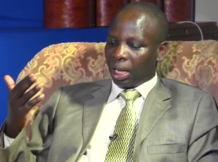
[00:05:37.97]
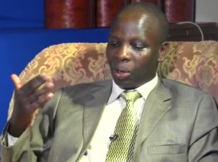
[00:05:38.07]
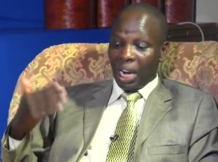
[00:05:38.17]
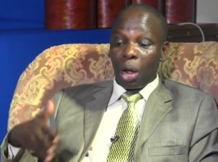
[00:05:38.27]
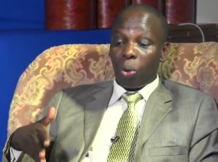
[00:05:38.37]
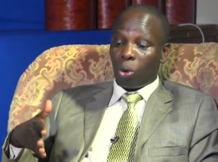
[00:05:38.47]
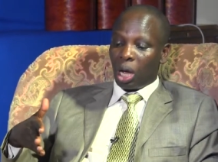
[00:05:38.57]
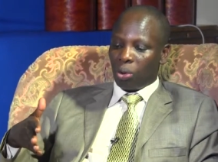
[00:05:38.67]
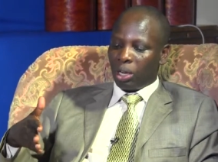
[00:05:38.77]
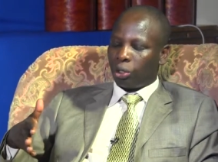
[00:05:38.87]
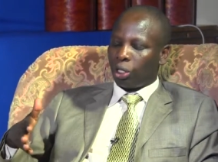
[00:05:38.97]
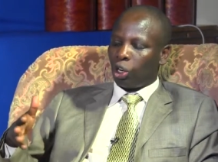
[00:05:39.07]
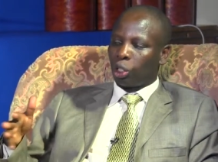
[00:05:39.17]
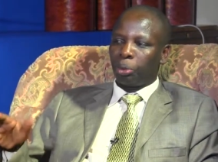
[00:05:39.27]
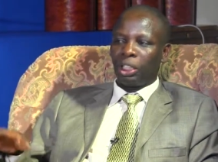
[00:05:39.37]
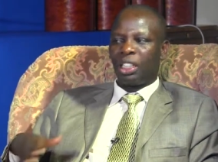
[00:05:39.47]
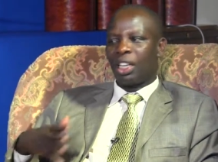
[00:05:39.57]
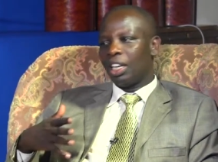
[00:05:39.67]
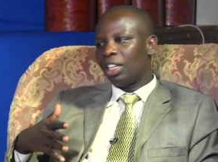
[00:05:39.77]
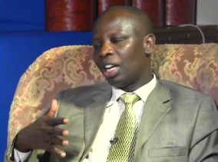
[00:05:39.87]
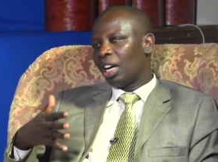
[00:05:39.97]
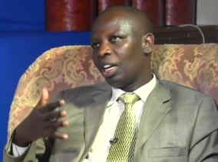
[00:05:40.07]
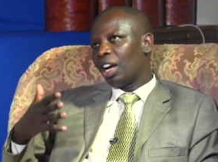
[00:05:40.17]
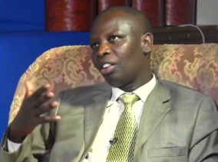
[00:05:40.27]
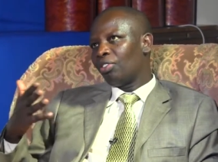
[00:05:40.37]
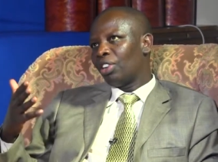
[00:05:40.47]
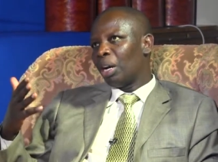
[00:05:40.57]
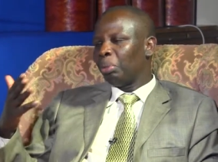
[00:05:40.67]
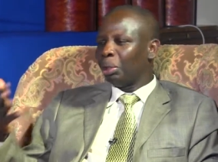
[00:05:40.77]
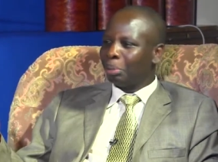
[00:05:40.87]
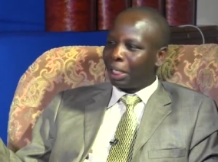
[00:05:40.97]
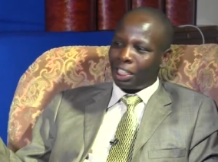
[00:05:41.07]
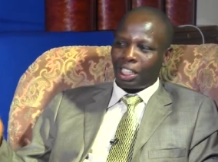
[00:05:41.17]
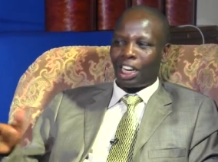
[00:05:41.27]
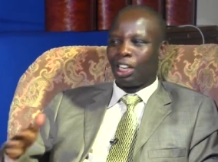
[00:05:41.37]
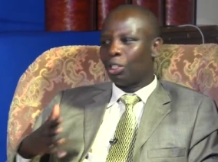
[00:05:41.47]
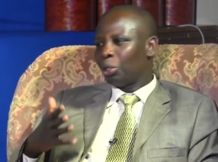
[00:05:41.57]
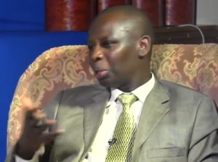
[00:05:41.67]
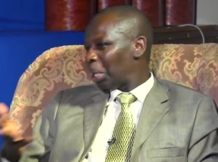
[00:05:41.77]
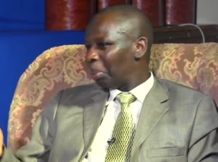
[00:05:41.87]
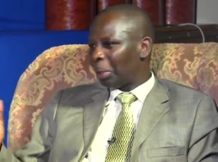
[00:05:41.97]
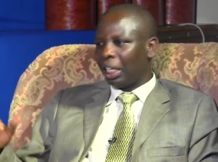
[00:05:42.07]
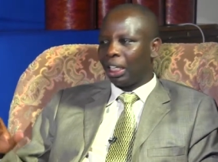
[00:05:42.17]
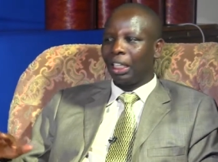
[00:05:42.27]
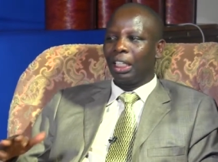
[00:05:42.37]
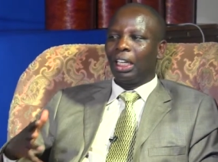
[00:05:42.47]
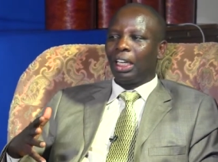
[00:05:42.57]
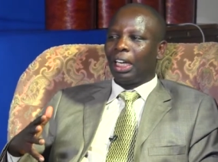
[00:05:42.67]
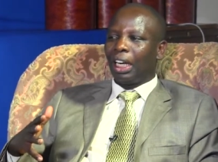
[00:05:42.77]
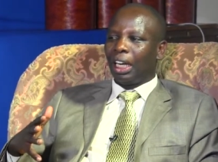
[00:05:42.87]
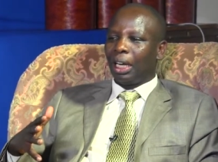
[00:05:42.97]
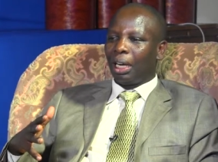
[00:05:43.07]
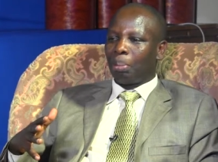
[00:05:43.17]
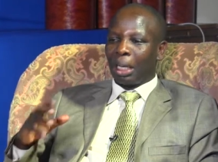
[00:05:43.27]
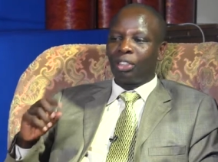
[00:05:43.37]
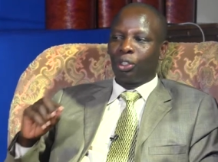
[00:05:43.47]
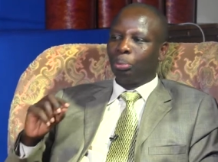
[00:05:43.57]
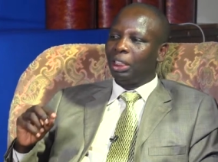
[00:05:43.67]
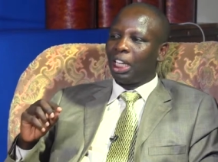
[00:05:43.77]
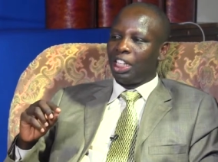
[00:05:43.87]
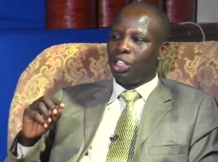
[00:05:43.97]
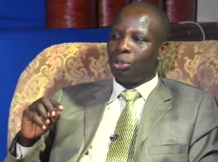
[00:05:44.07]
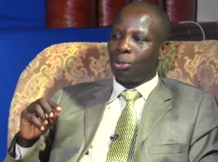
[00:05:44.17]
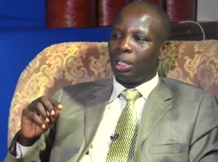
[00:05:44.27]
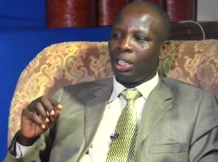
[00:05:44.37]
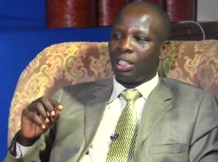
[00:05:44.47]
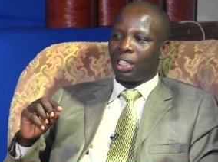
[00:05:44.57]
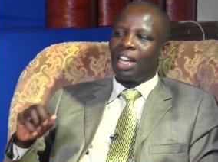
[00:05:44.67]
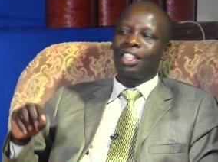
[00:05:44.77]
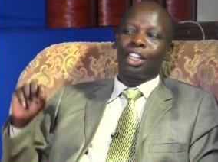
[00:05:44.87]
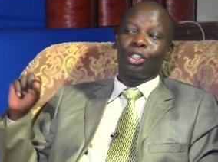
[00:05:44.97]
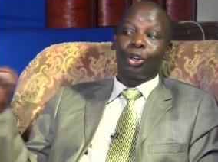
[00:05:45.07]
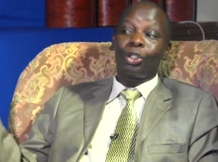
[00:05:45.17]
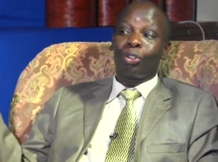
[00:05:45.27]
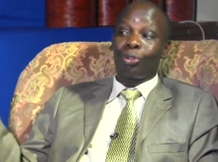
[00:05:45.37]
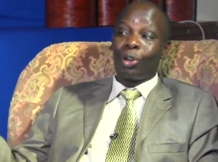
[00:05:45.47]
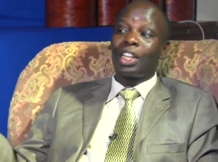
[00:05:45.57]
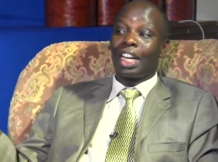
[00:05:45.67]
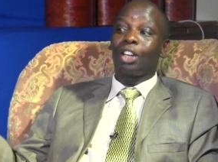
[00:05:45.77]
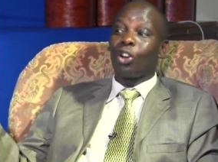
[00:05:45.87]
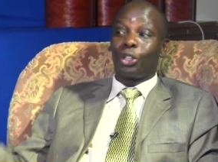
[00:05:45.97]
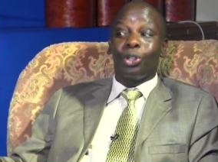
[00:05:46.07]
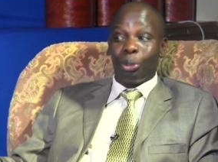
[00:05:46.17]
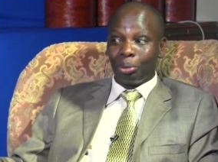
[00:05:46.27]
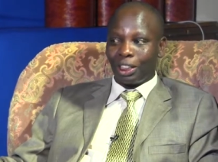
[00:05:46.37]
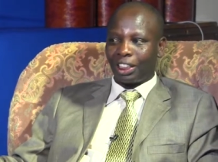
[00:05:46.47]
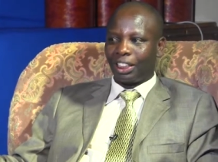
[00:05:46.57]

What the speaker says: When I went to the hospital, they said I have amoebas and I don't know something. But for me, I knew is as a result of what I had consumed.